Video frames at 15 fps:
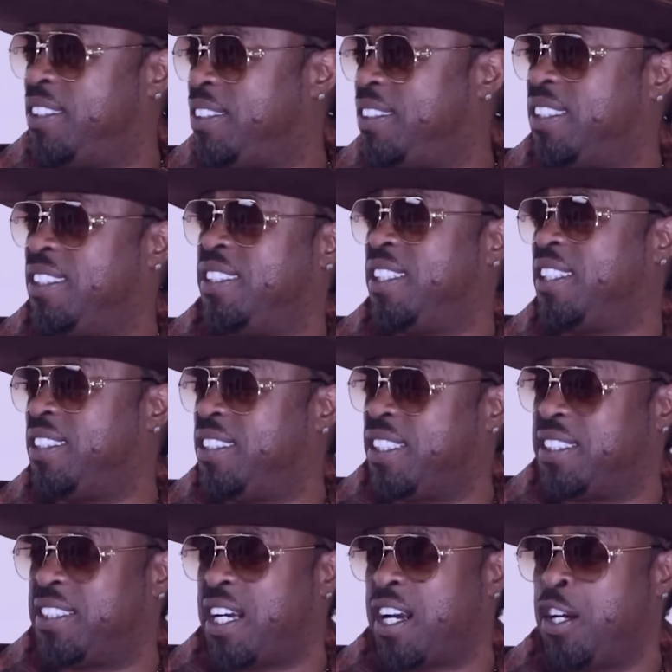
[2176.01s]
It's the diggy
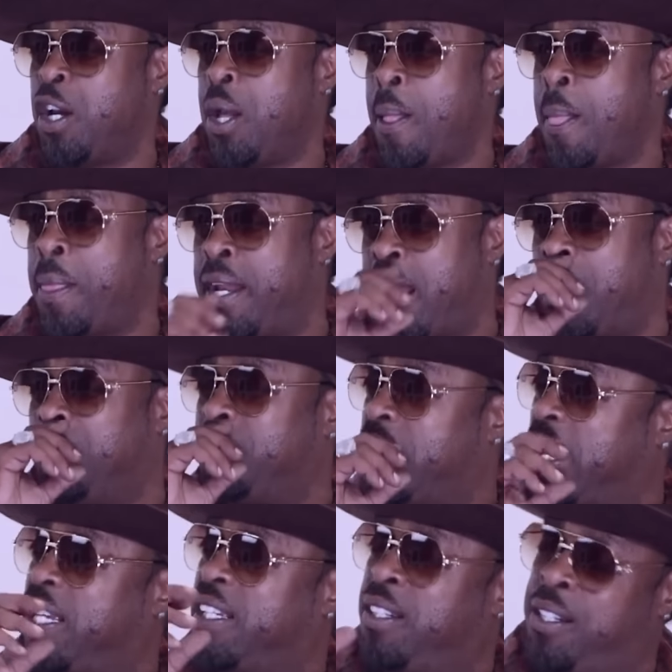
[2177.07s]
diggy doc. And I was
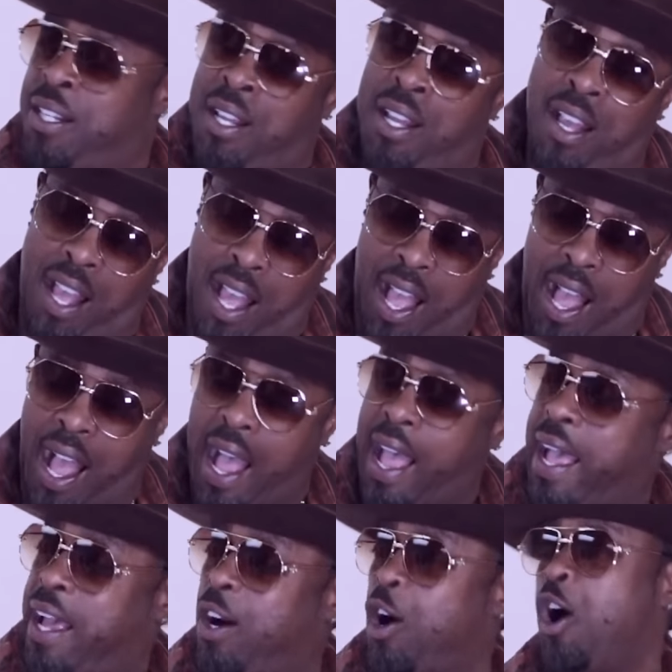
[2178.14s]
like, I
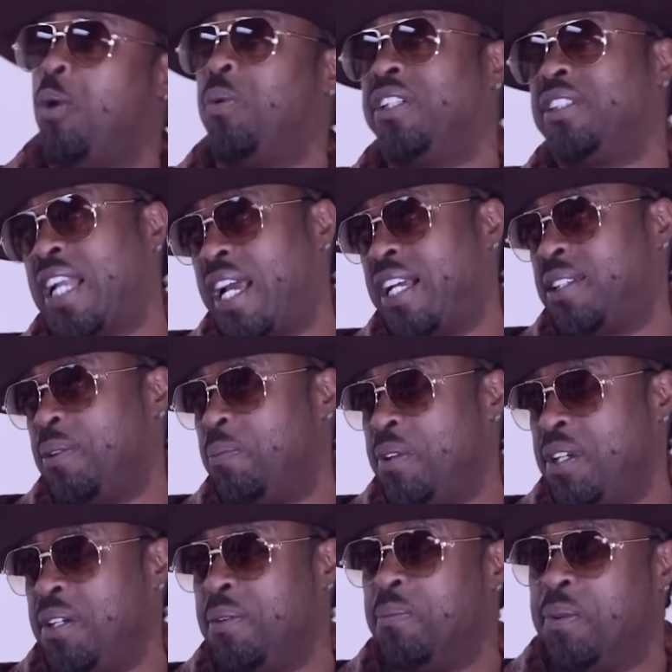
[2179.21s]
had always liked the
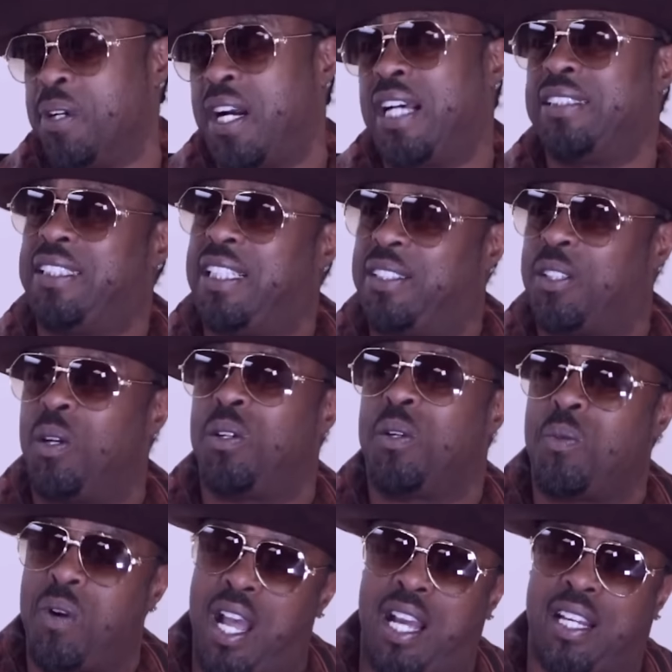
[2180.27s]
beat, but I said the
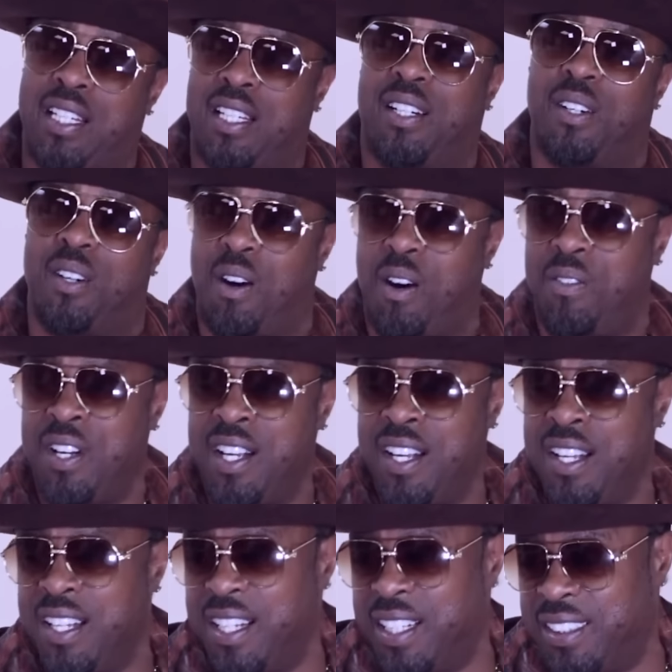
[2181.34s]
only way I can get it off
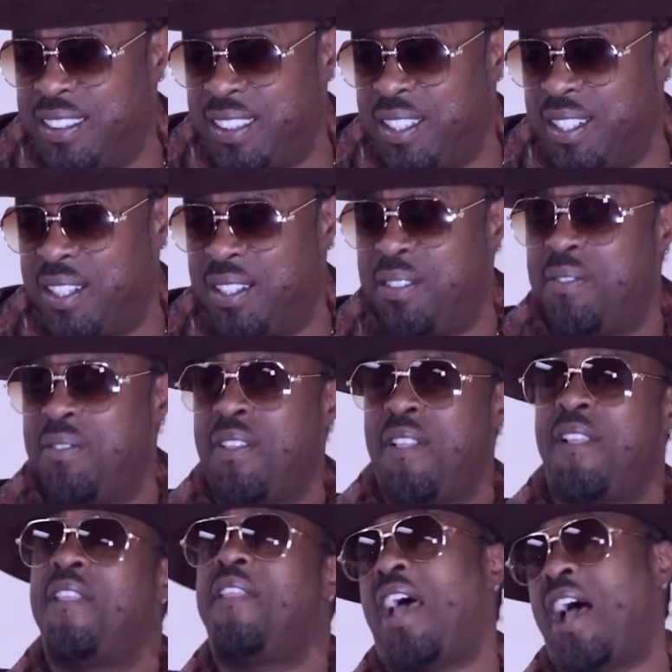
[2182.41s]
is um,
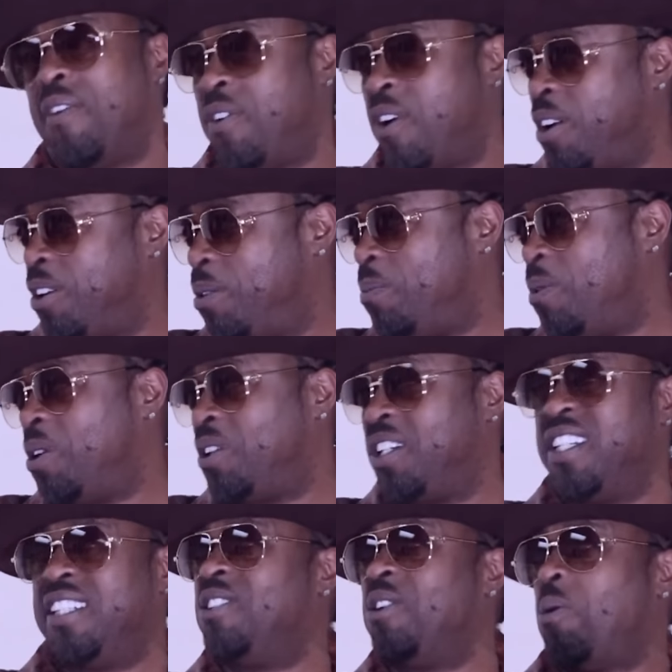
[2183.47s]
have all them on
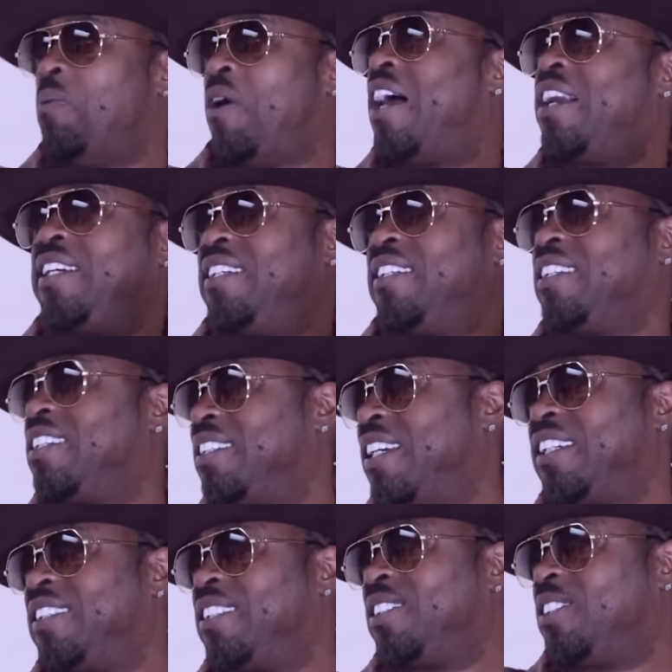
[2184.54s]
it, and nobody
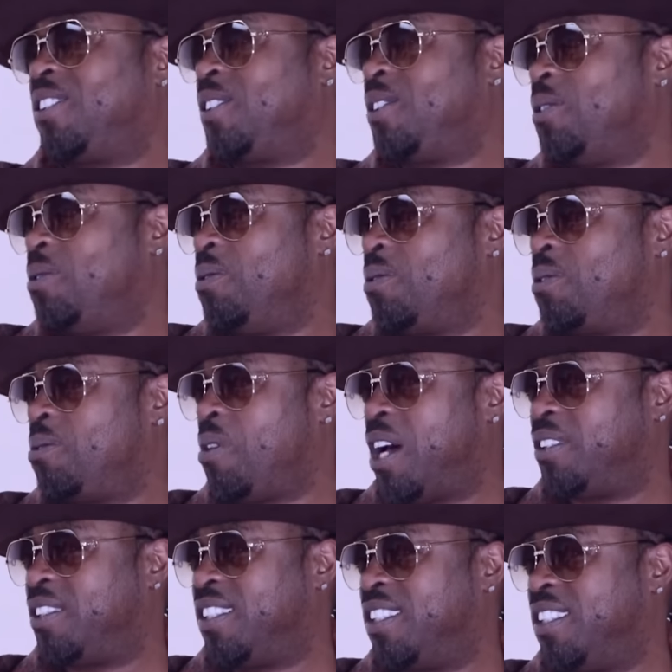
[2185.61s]
connected to two
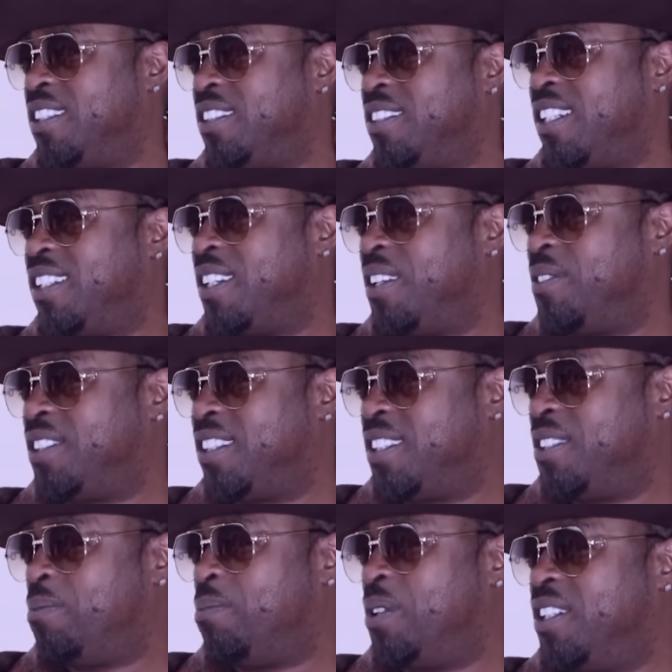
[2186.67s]
throughout the years. They never
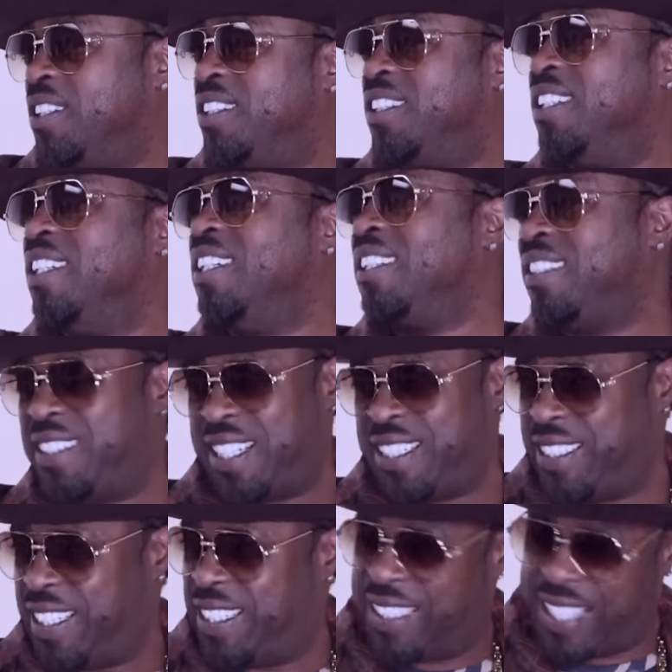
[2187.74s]
did, but
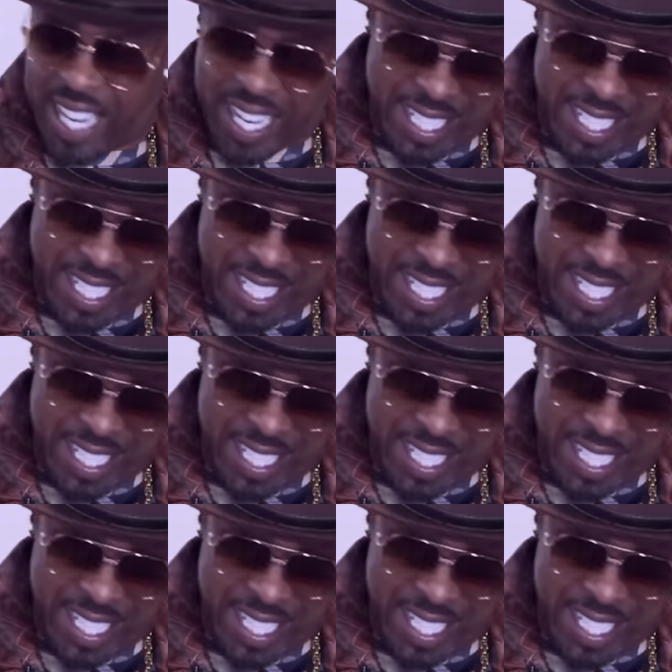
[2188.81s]
they it,